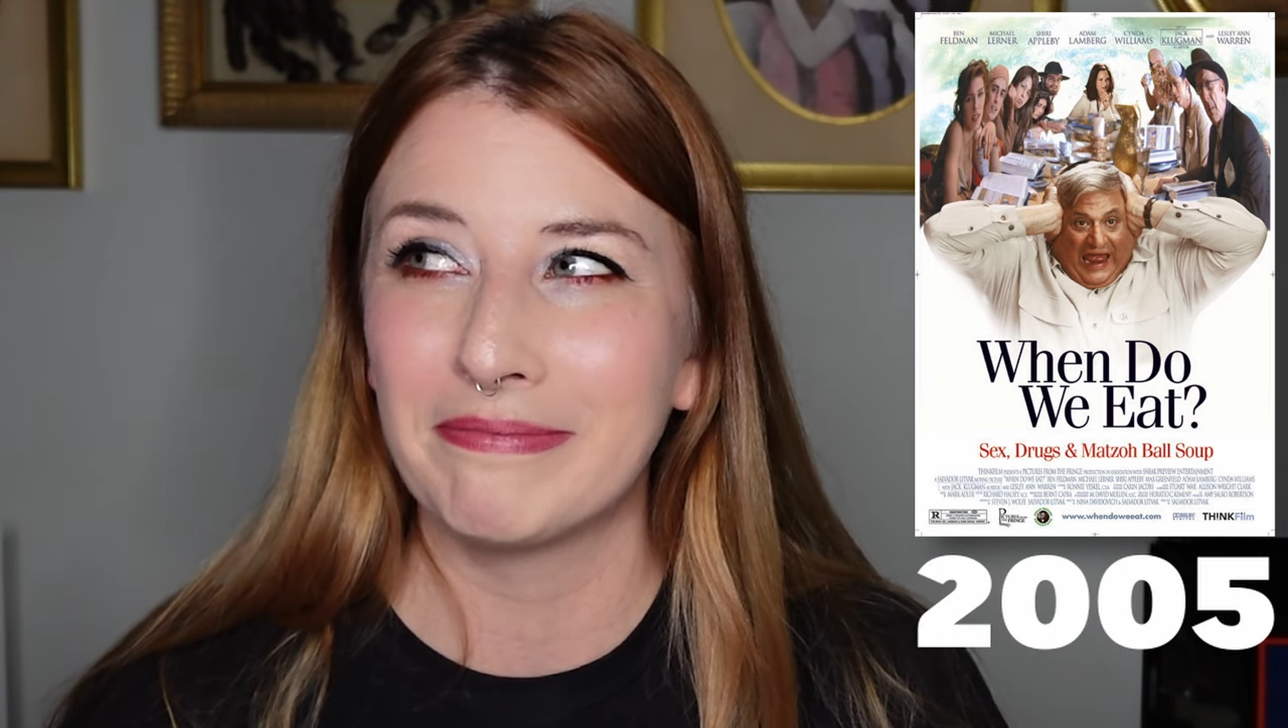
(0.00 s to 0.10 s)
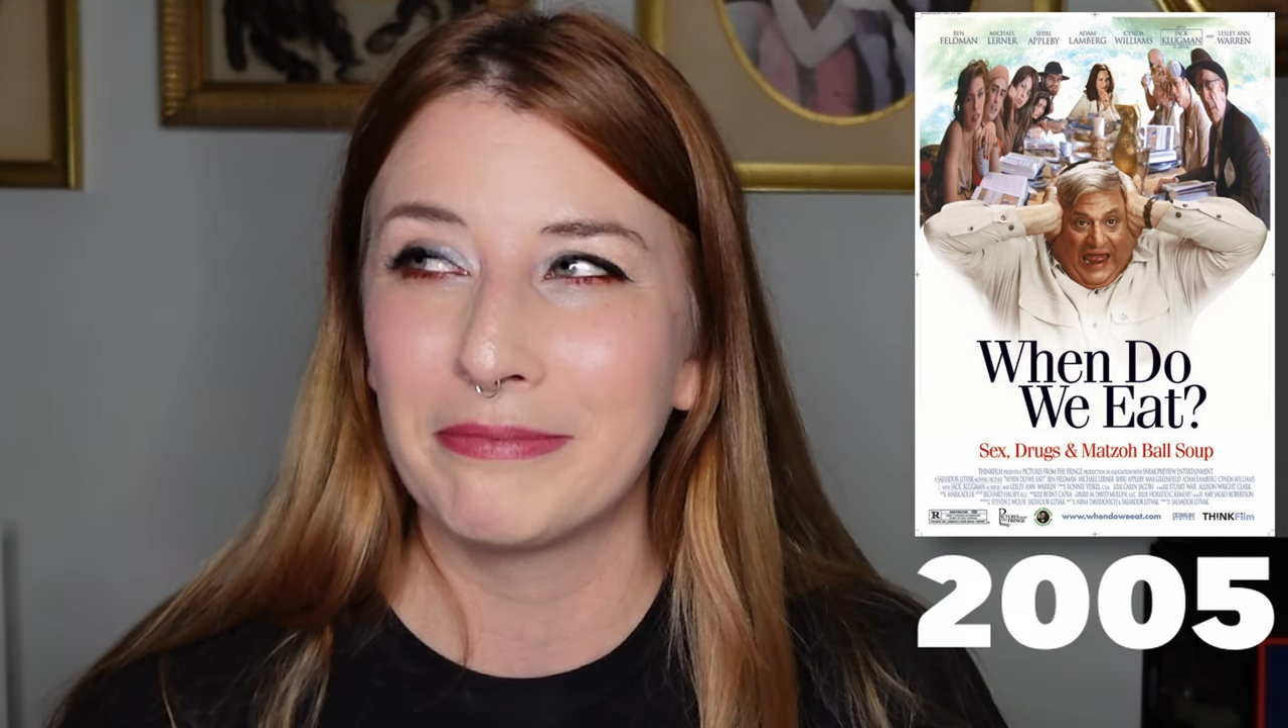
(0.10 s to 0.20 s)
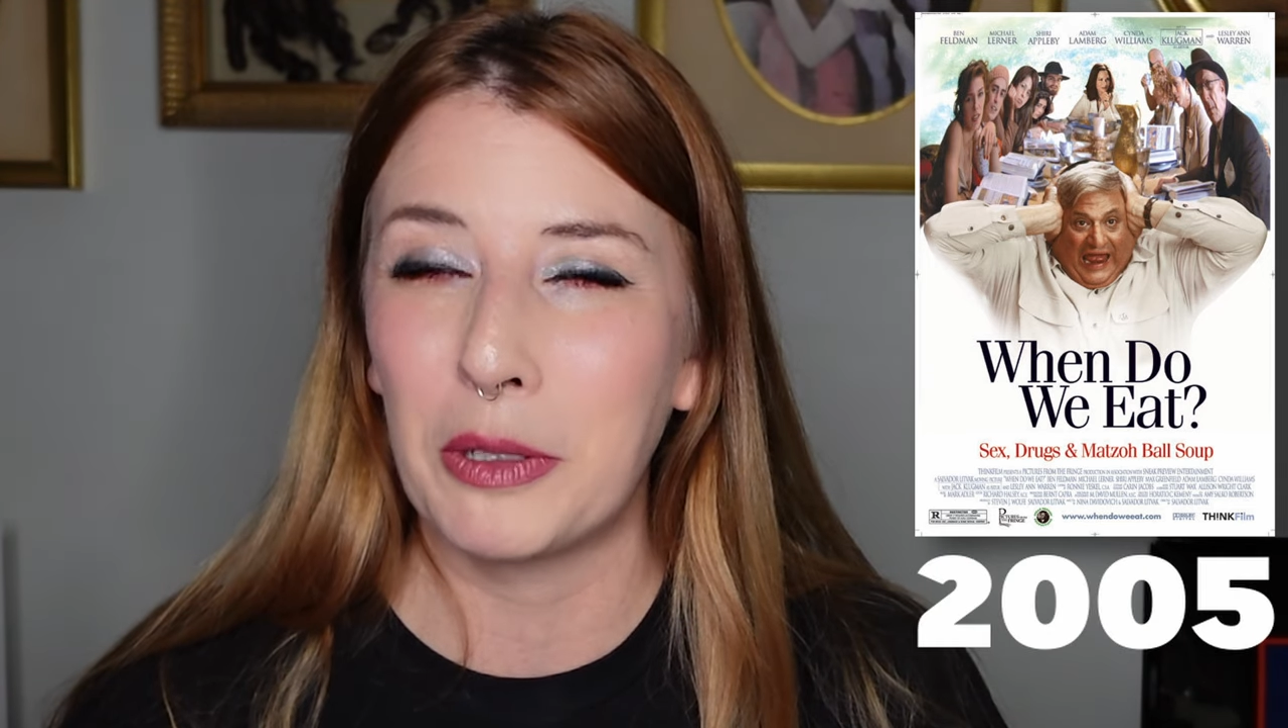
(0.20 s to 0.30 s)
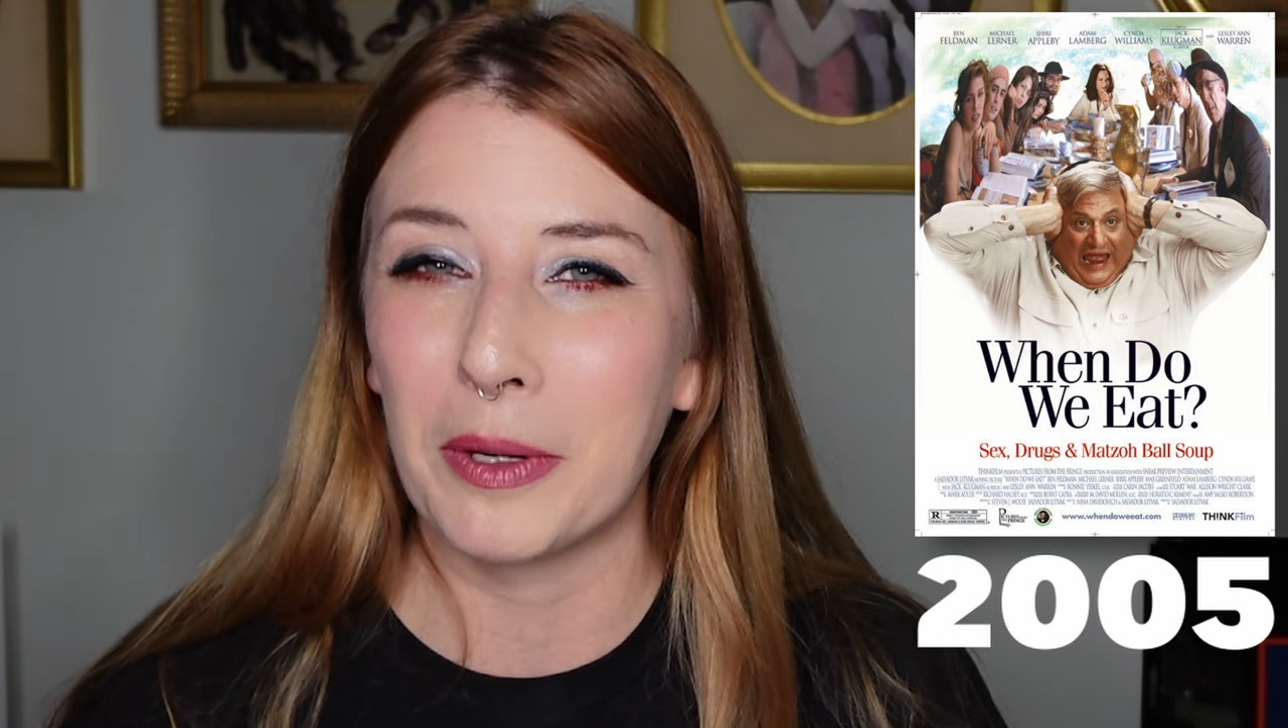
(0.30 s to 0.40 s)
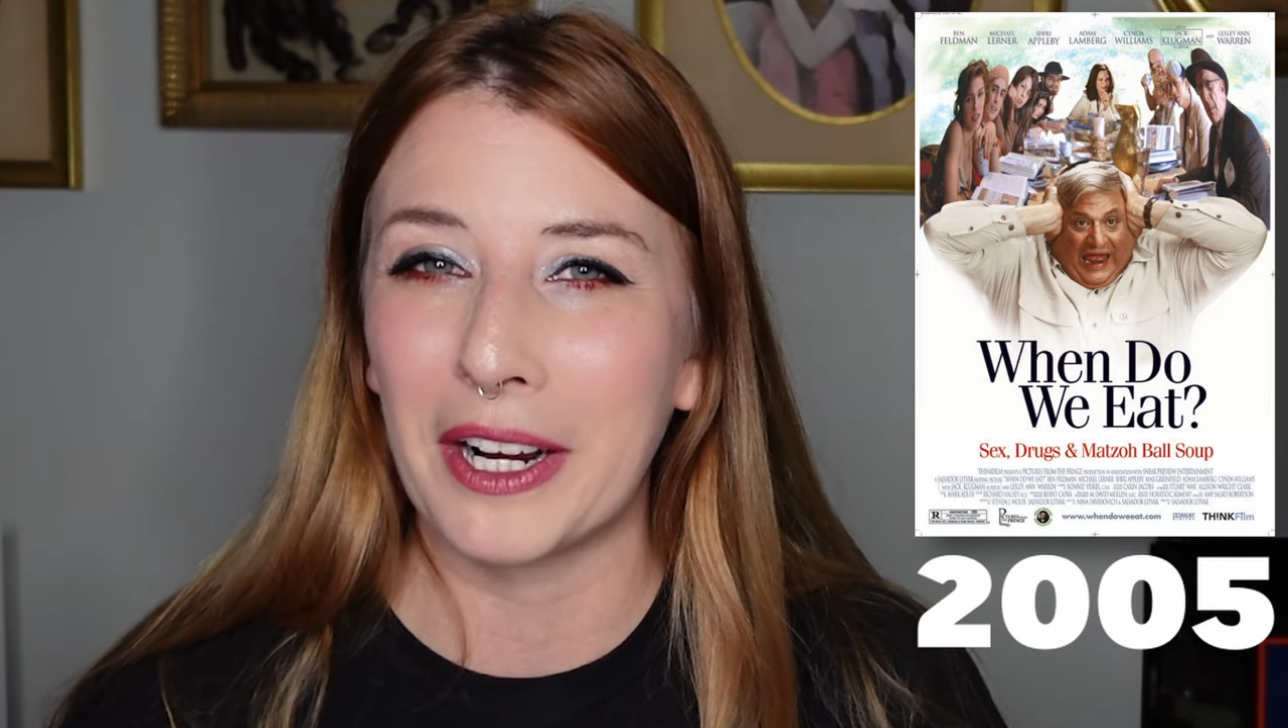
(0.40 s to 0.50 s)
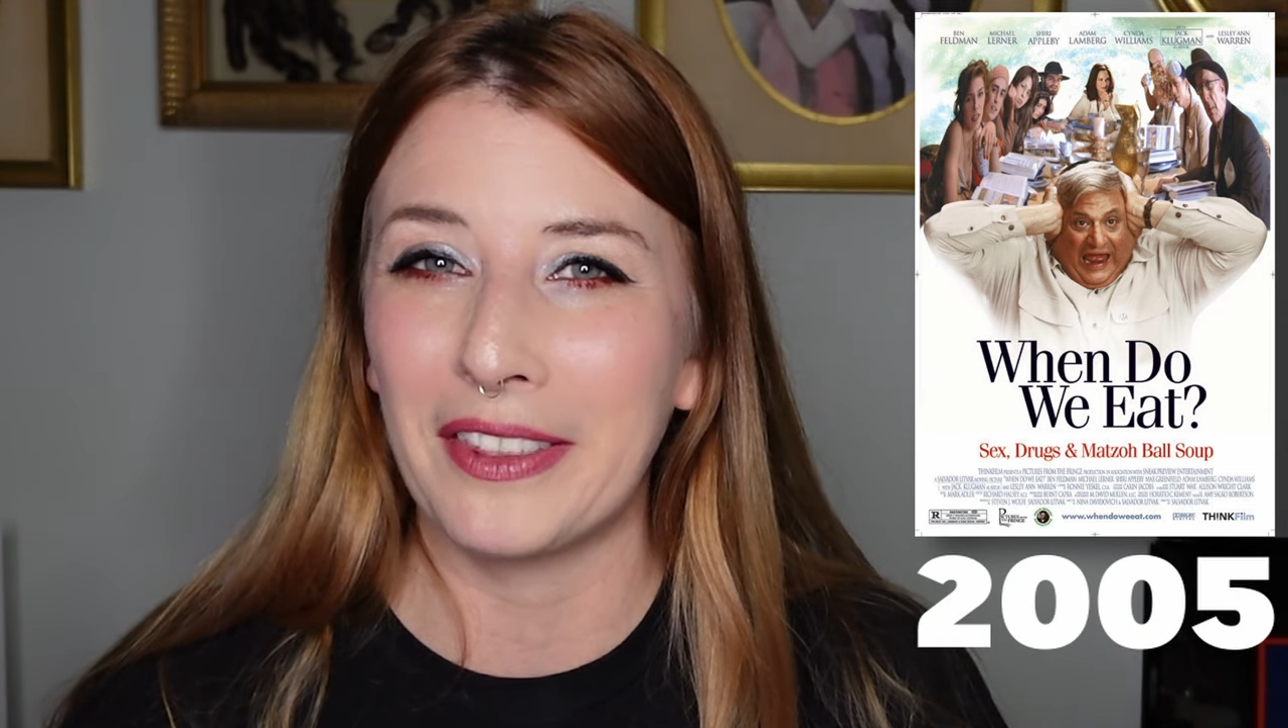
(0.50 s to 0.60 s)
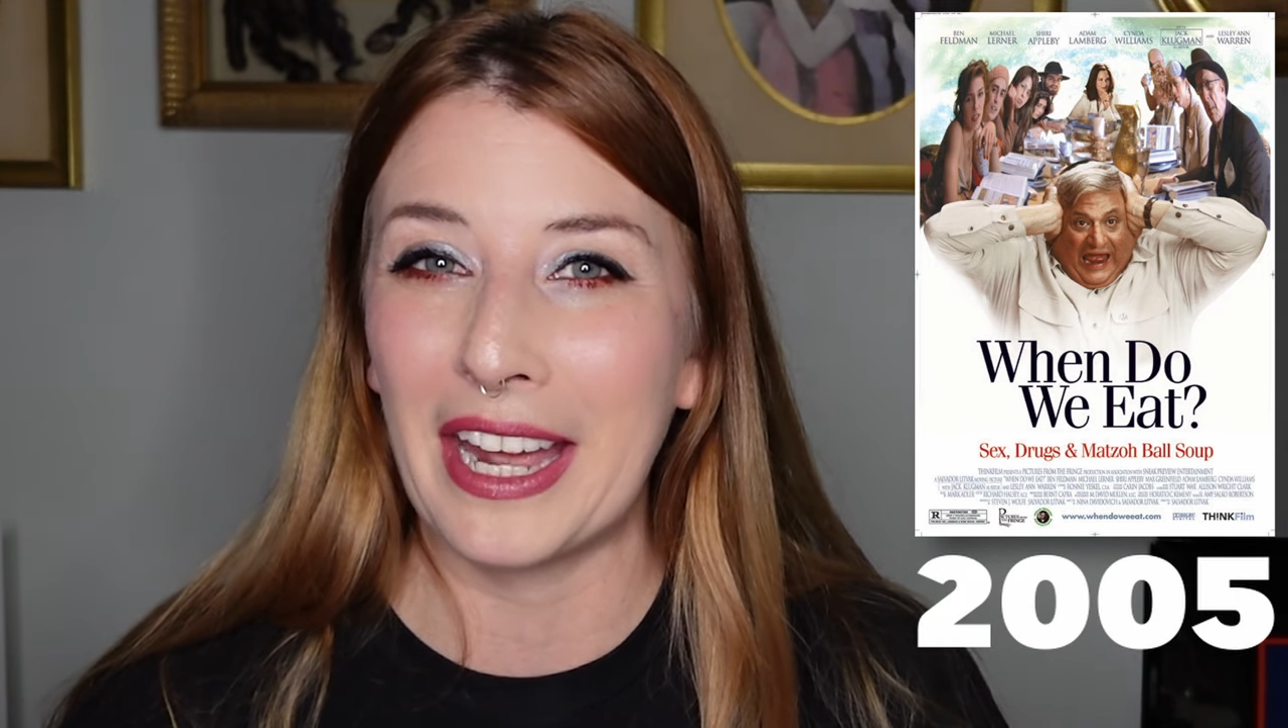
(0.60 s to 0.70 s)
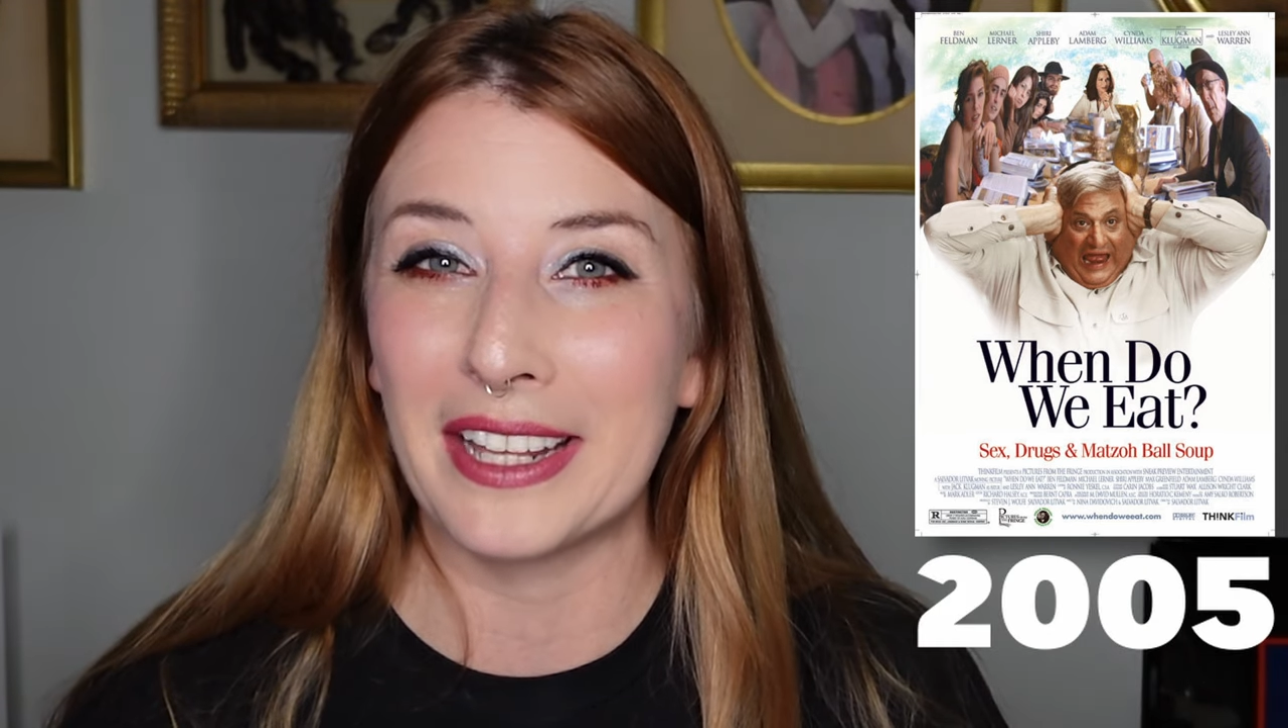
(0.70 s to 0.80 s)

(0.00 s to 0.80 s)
We'll work on that